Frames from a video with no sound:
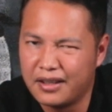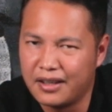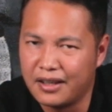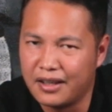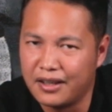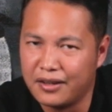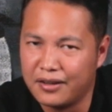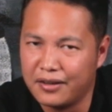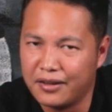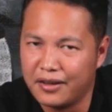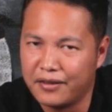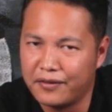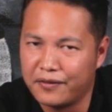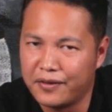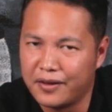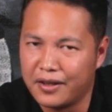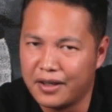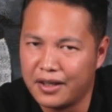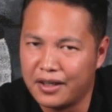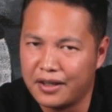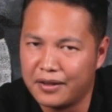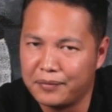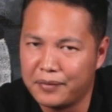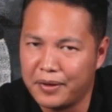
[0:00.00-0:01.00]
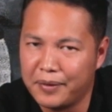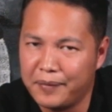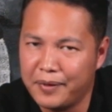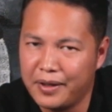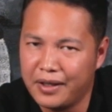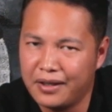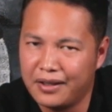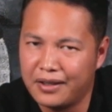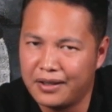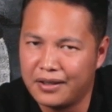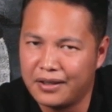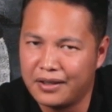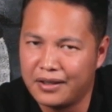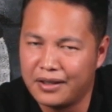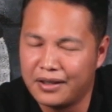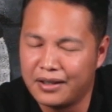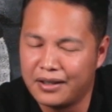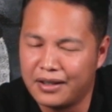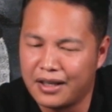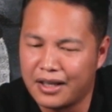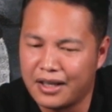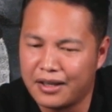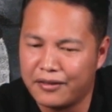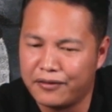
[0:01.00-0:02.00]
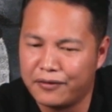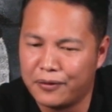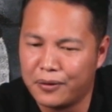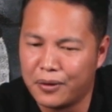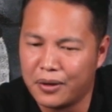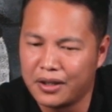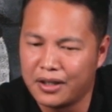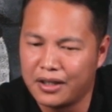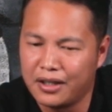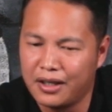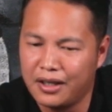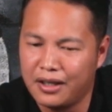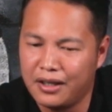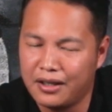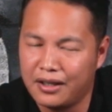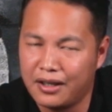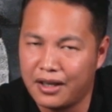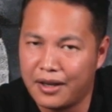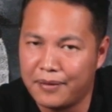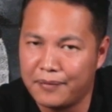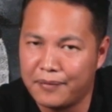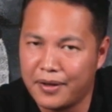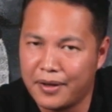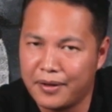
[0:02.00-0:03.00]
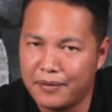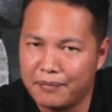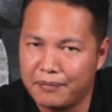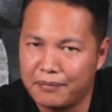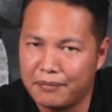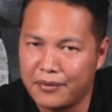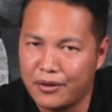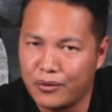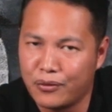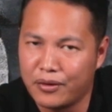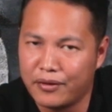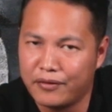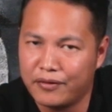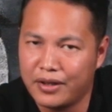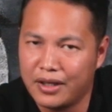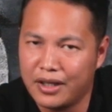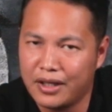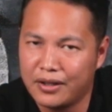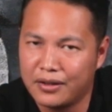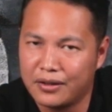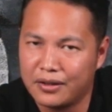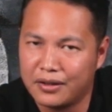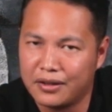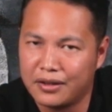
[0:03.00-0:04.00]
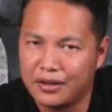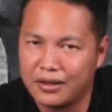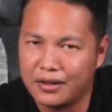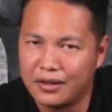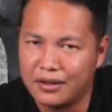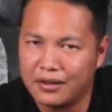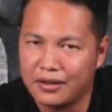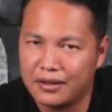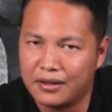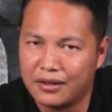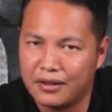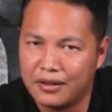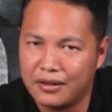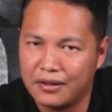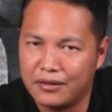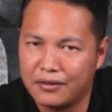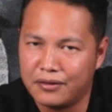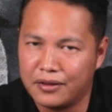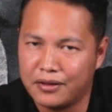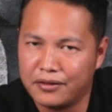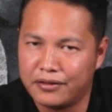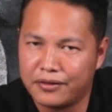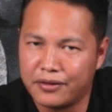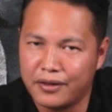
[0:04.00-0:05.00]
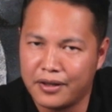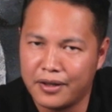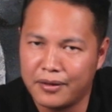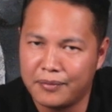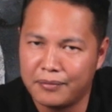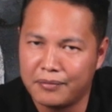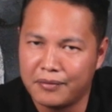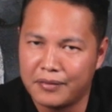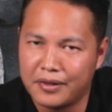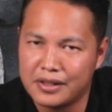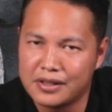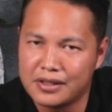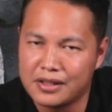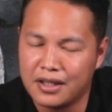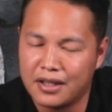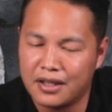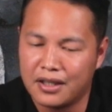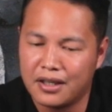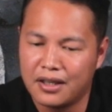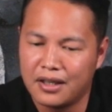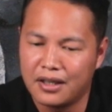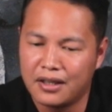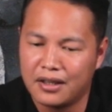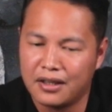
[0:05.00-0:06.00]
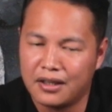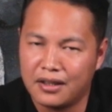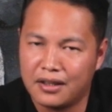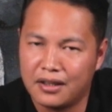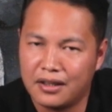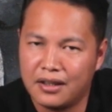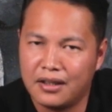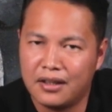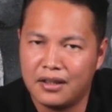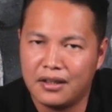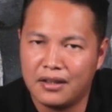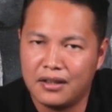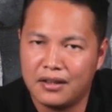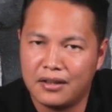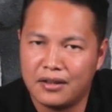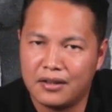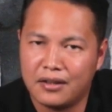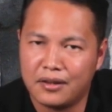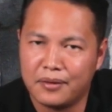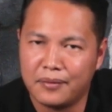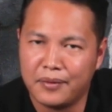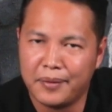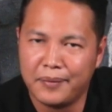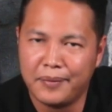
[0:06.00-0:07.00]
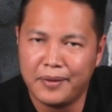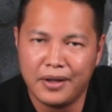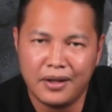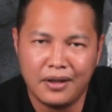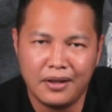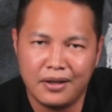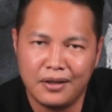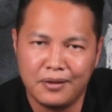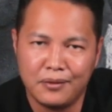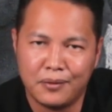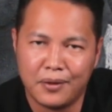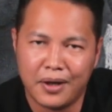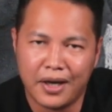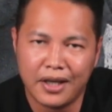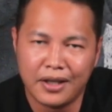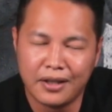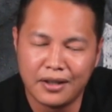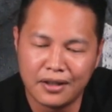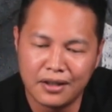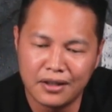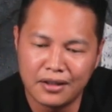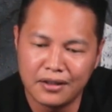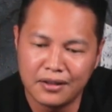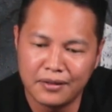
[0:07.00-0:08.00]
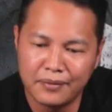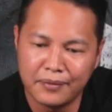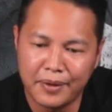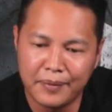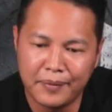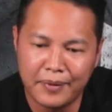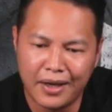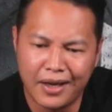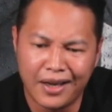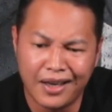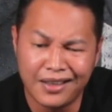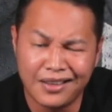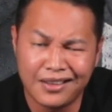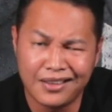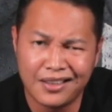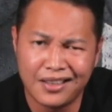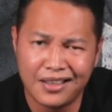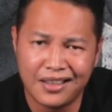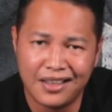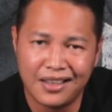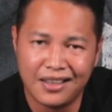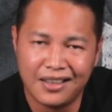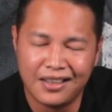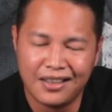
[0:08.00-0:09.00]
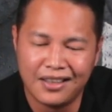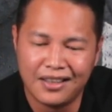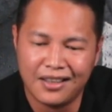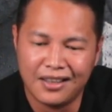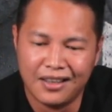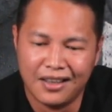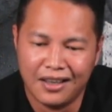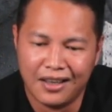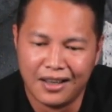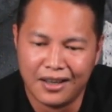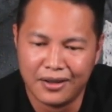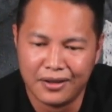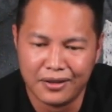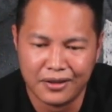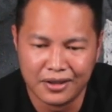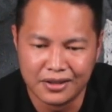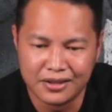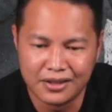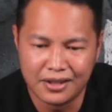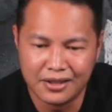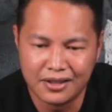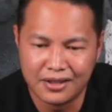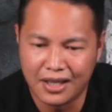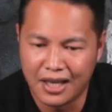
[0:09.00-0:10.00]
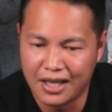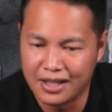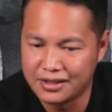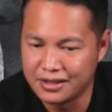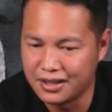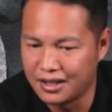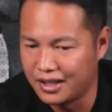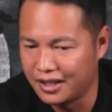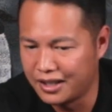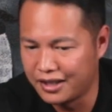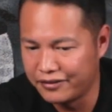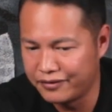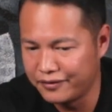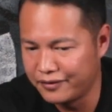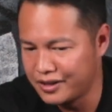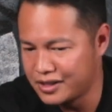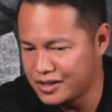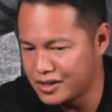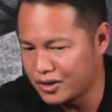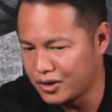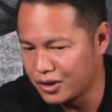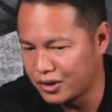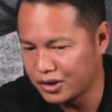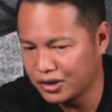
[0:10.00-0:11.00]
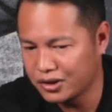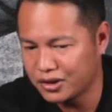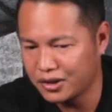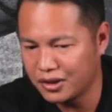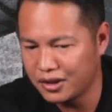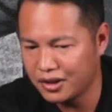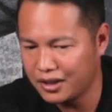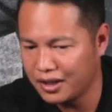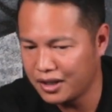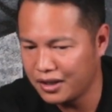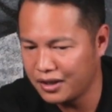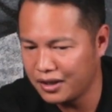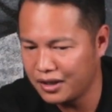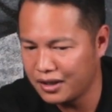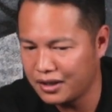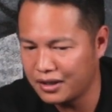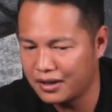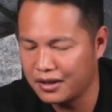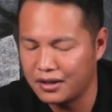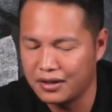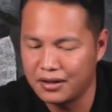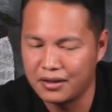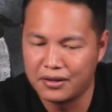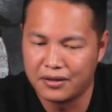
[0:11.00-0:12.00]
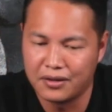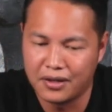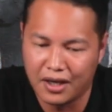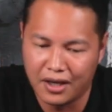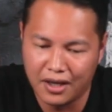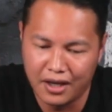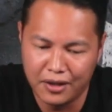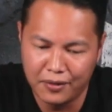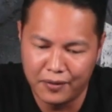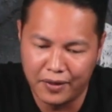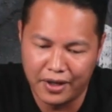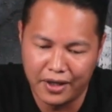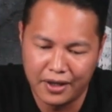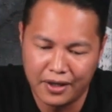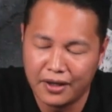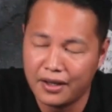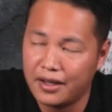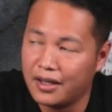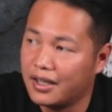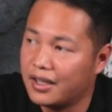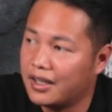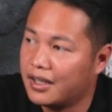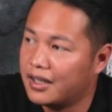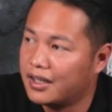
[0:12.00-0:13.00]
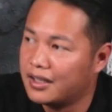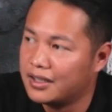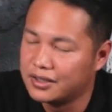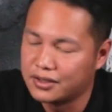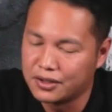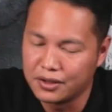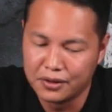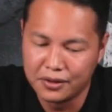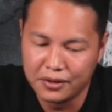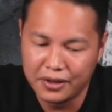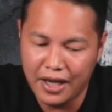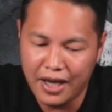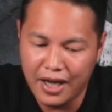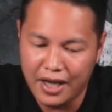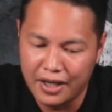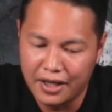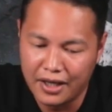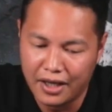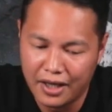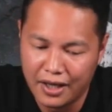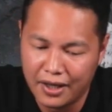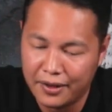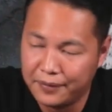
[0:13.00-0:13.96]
I don't know if maybe like a 14mm equivalent on a full frame SLR, or maybe wider, maybe 8. Because it has a lot of distortion in it. Okay, anyway, so yeah,